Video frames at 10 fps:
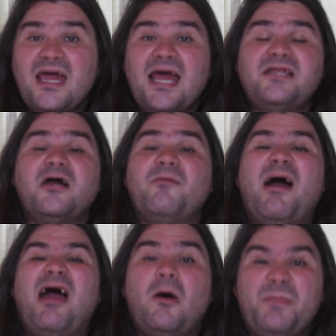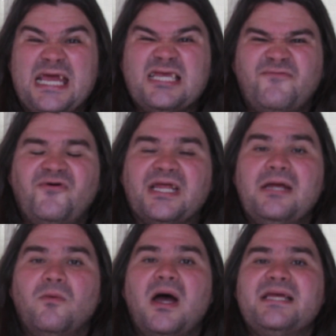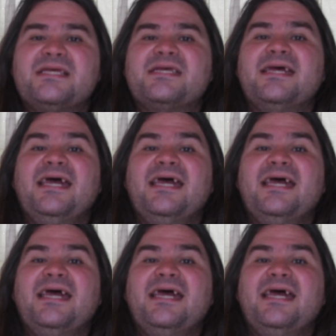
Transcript: and talk about how peaceful he was.